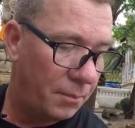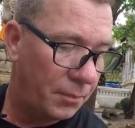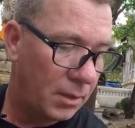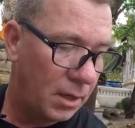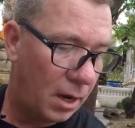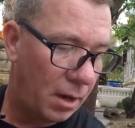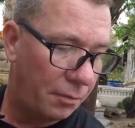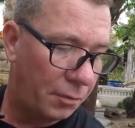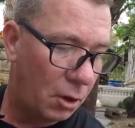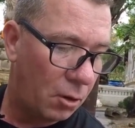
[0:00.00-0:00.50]

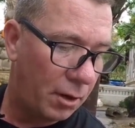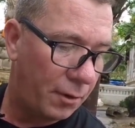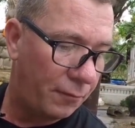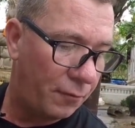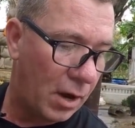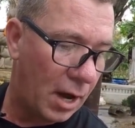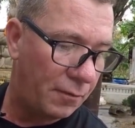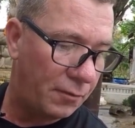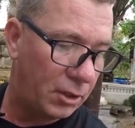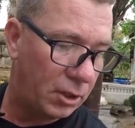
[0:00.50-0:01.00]

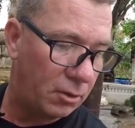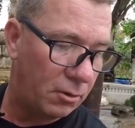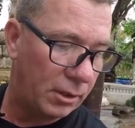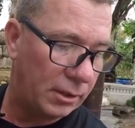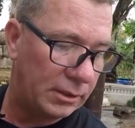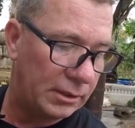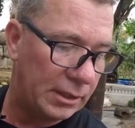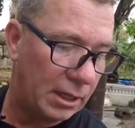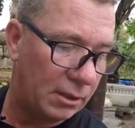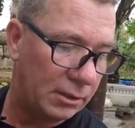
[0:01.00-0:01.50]
35
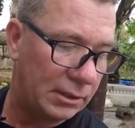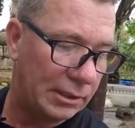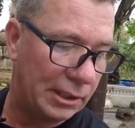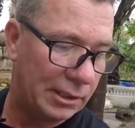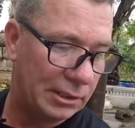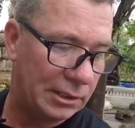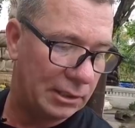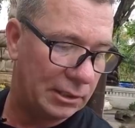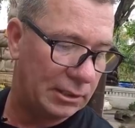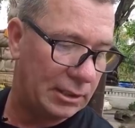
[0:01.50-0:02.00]
degrees
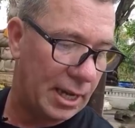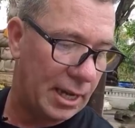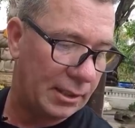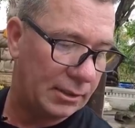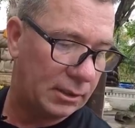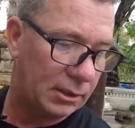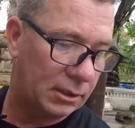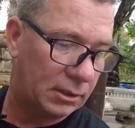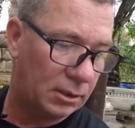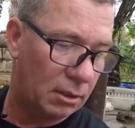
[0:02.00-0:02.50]
Celsius in
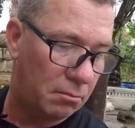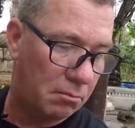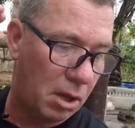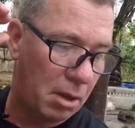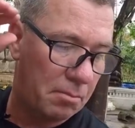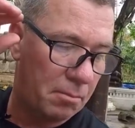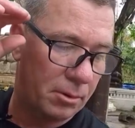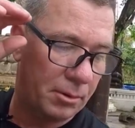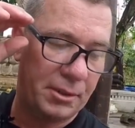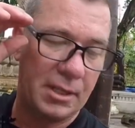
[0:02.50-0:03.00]
Texas and
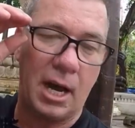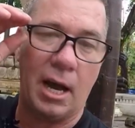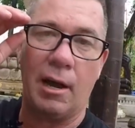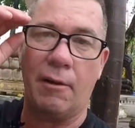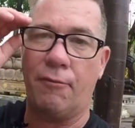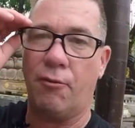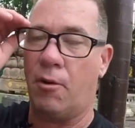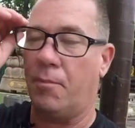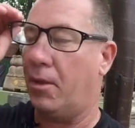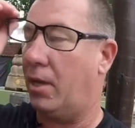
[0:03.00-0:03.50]
people die
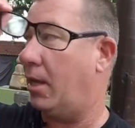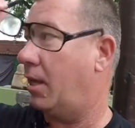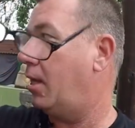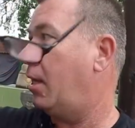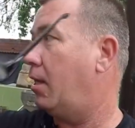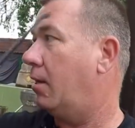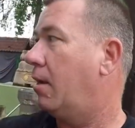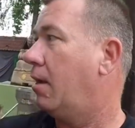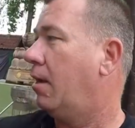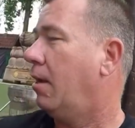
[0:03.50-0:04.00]
from the
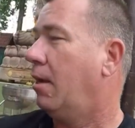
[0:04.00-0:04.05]
heat.